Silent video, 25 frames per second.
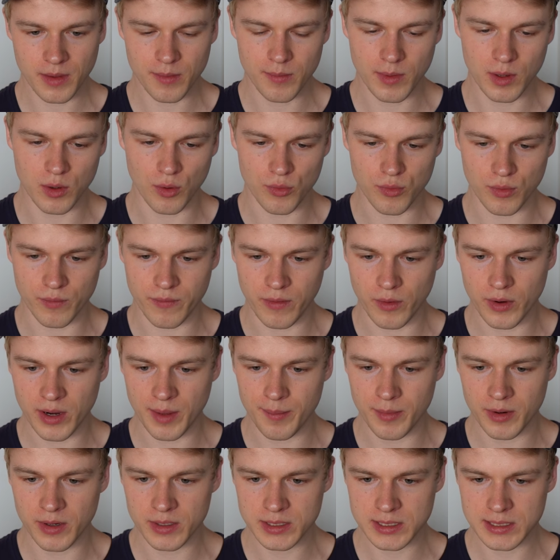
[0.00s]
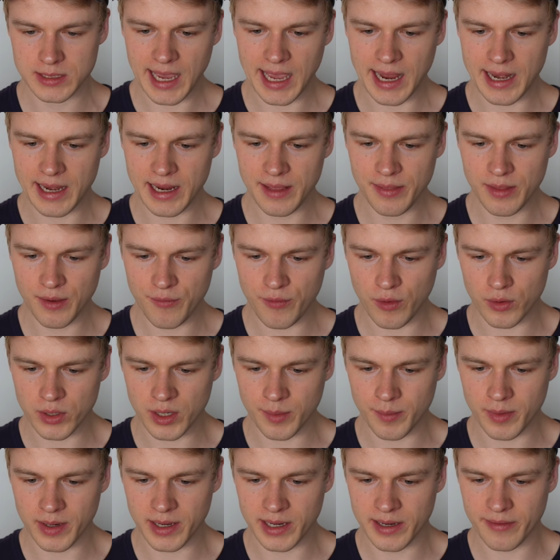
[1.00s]
We go to phone numbers, and in the phone
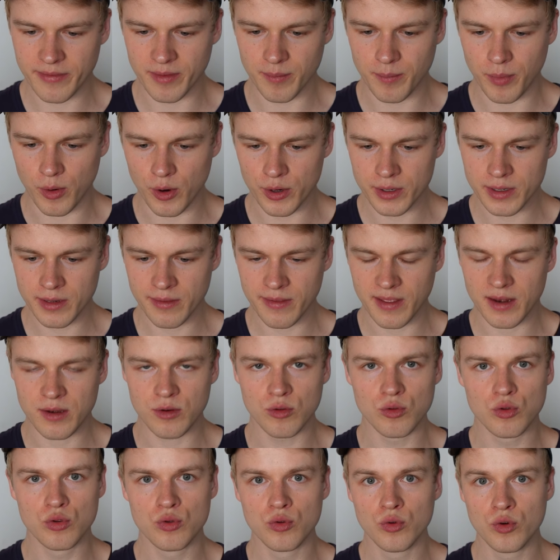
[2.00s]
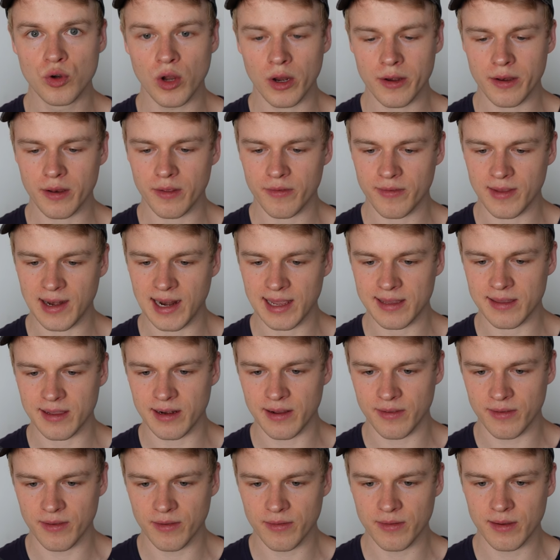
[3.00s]
number, it is important that you do not select an
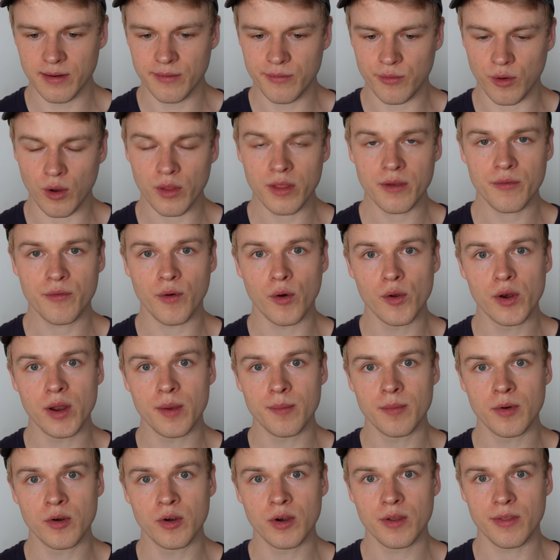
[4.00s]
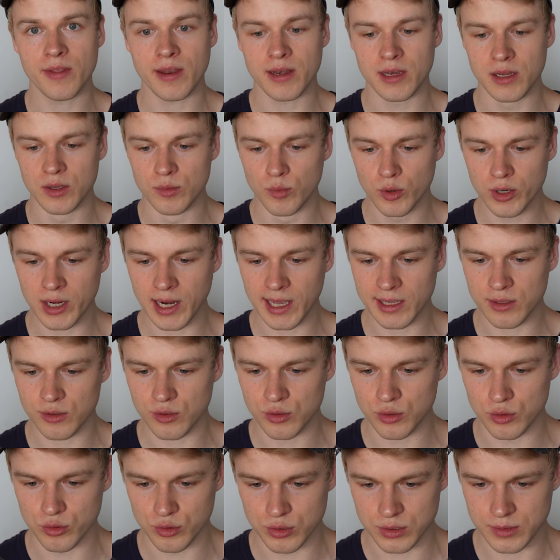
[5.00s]
assistant for the phone number that you would like
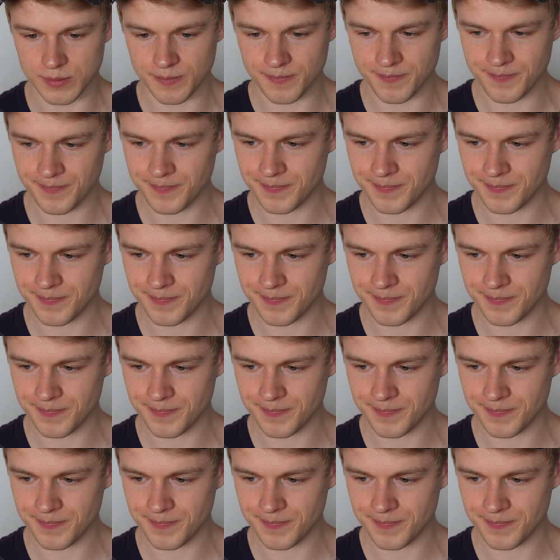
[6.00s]
to use,